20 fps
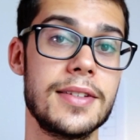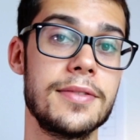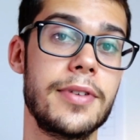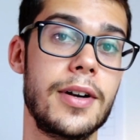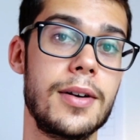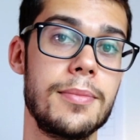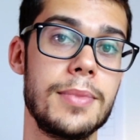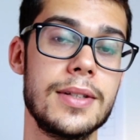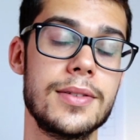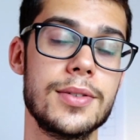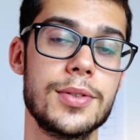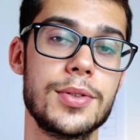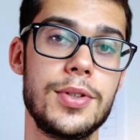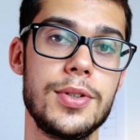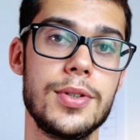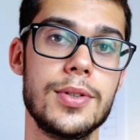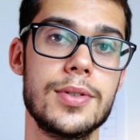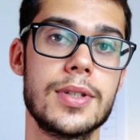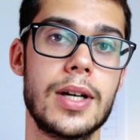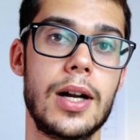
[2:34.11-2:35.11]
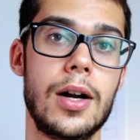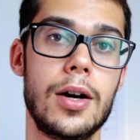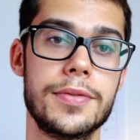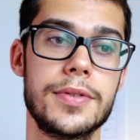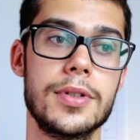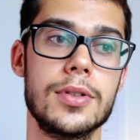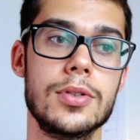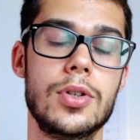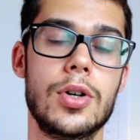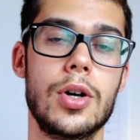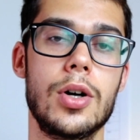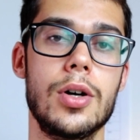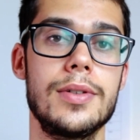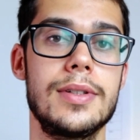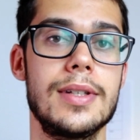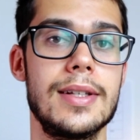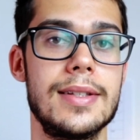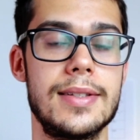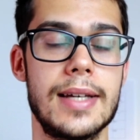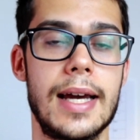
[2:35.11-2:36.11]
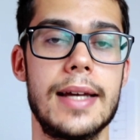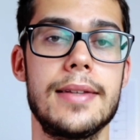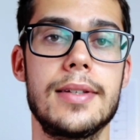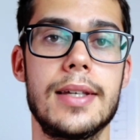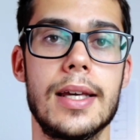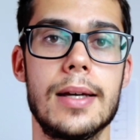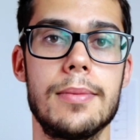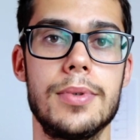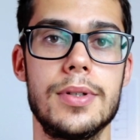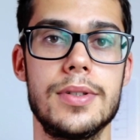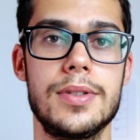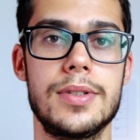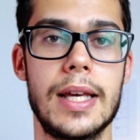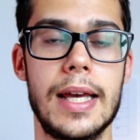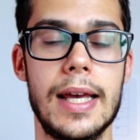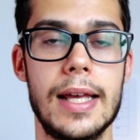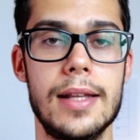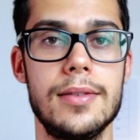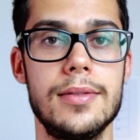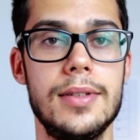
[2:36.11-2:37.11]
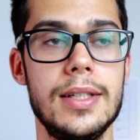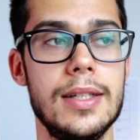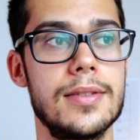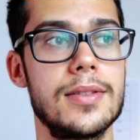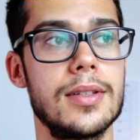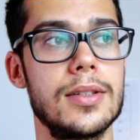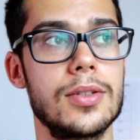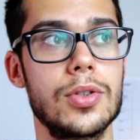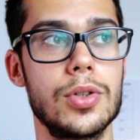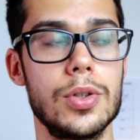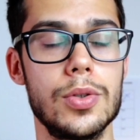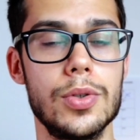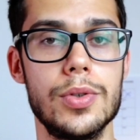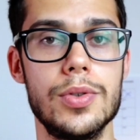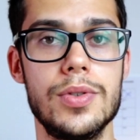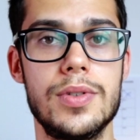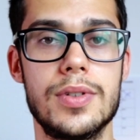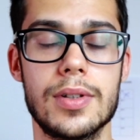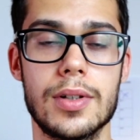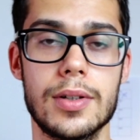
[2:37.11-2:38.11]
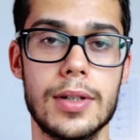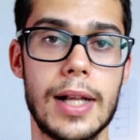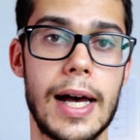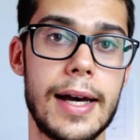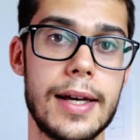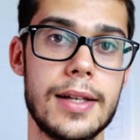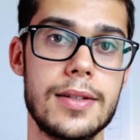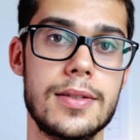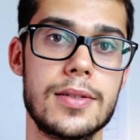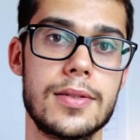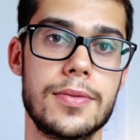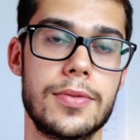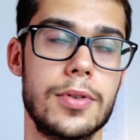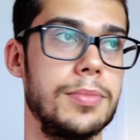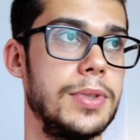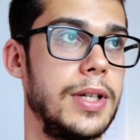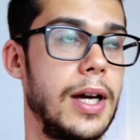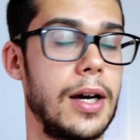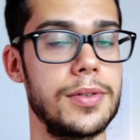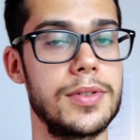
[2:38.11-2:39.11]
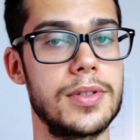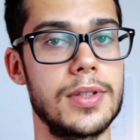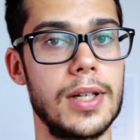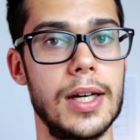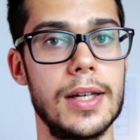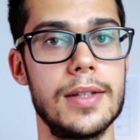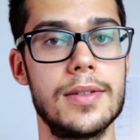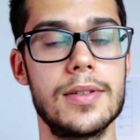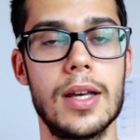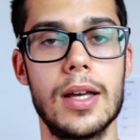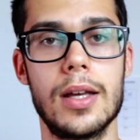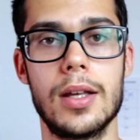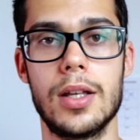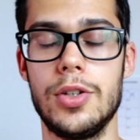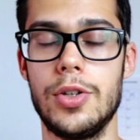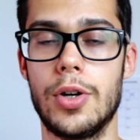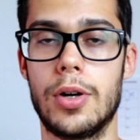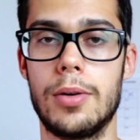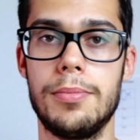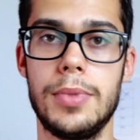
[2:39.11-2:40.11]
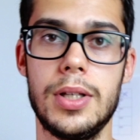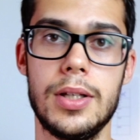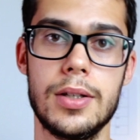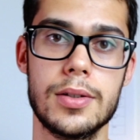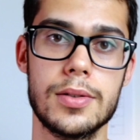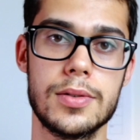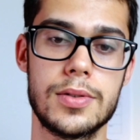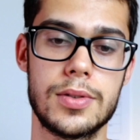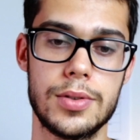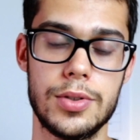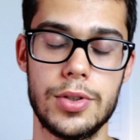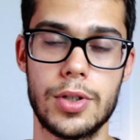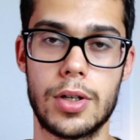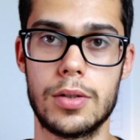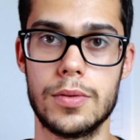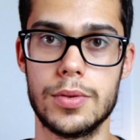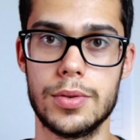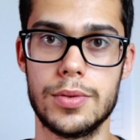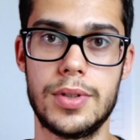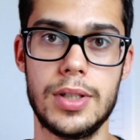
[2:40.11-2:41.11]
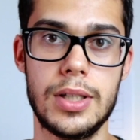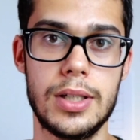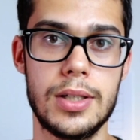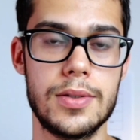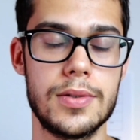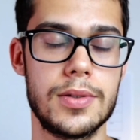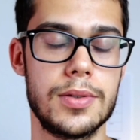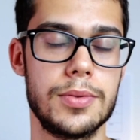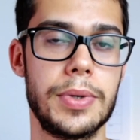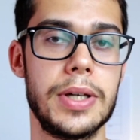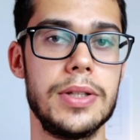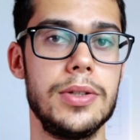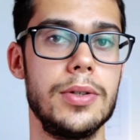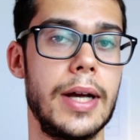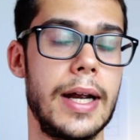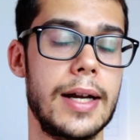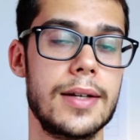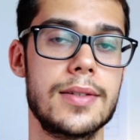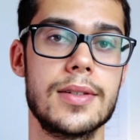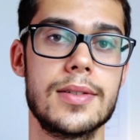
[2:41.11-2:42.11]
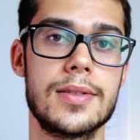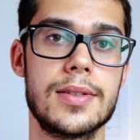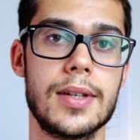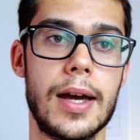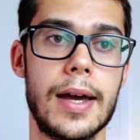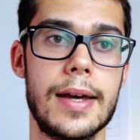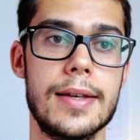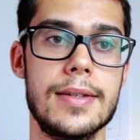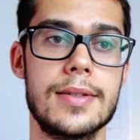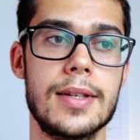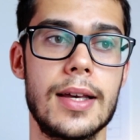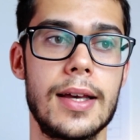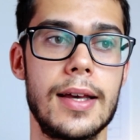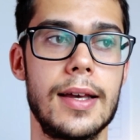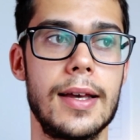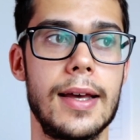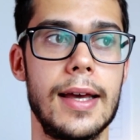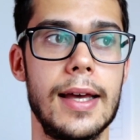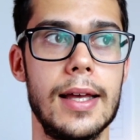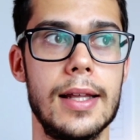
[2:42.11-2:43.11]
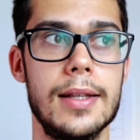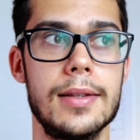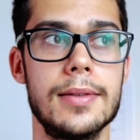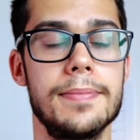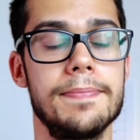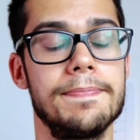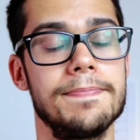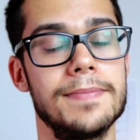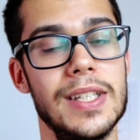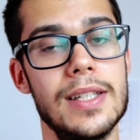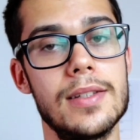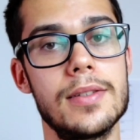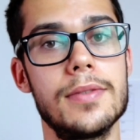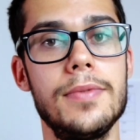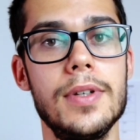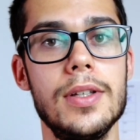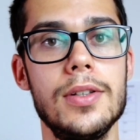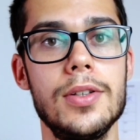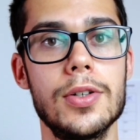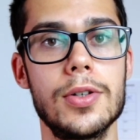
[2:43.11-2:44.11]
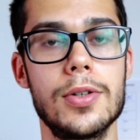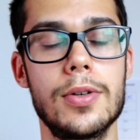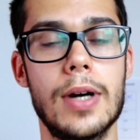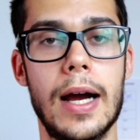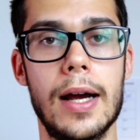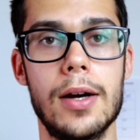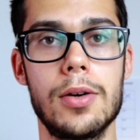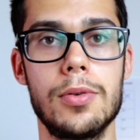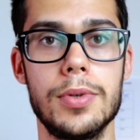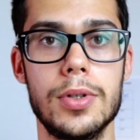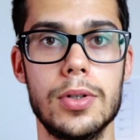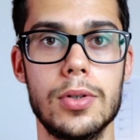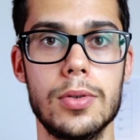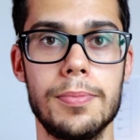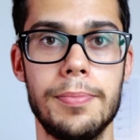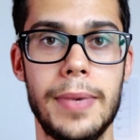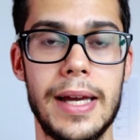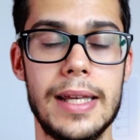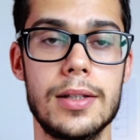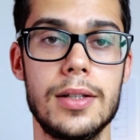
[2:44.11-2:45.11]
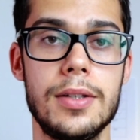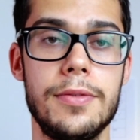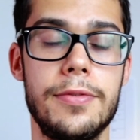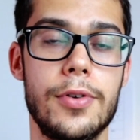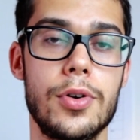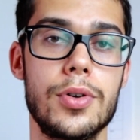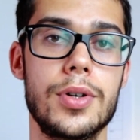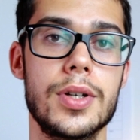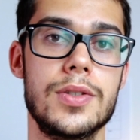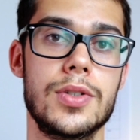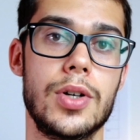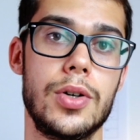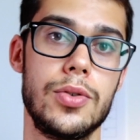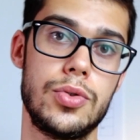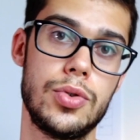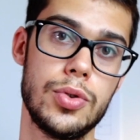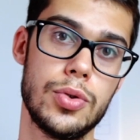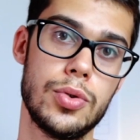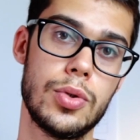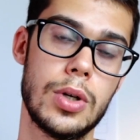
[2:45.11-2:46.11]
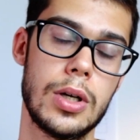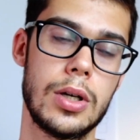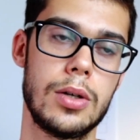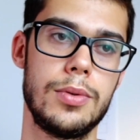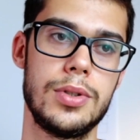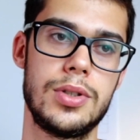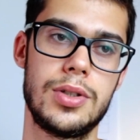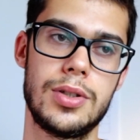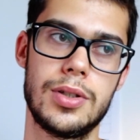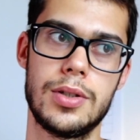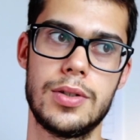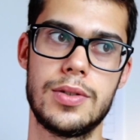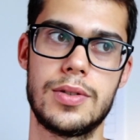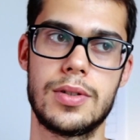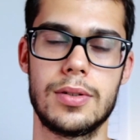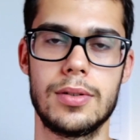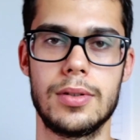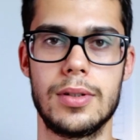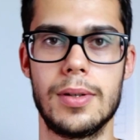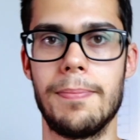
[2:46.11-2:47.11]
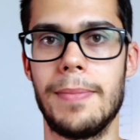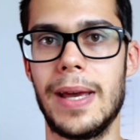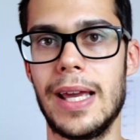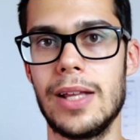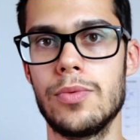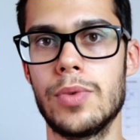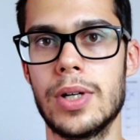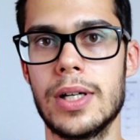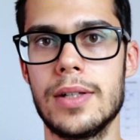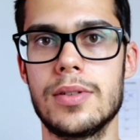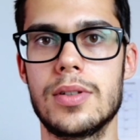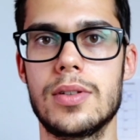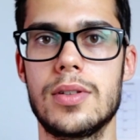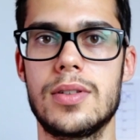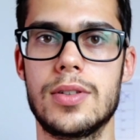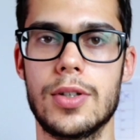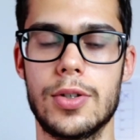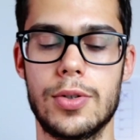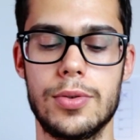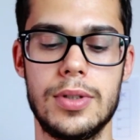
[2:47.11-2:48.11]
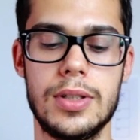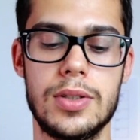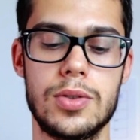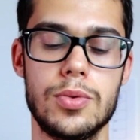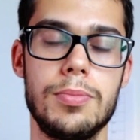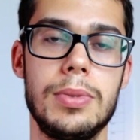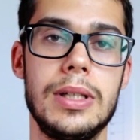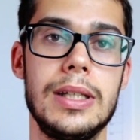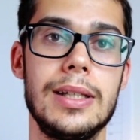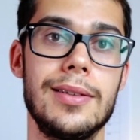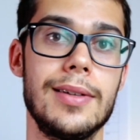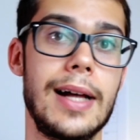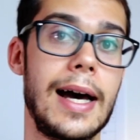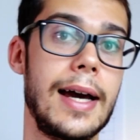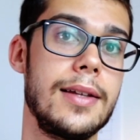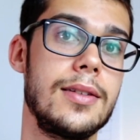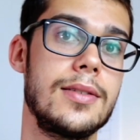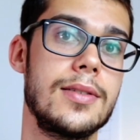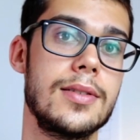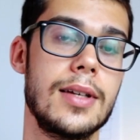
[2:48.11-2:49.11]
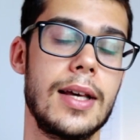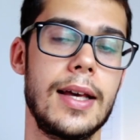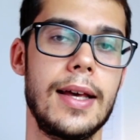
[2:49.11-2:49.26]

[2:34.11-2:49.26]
environmental cues are often called Zeitgebers, and this includes light from the outside, your meals, your routines when you exercise. And this video I will mainly focus on two, which is the main ones, so this will be light